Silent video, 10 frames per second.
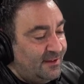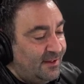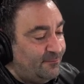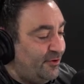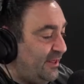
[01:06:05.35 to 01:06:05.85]

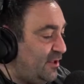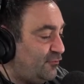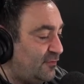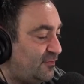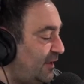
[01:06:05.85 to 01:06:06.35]
Uh, pretty
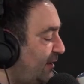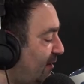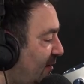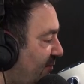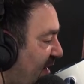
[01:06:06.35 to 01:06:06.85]

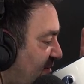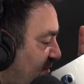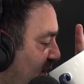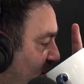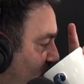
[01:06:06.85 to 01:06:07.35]
interesting
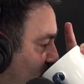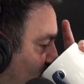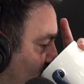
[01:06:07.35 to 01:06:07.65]
unboxing, huh?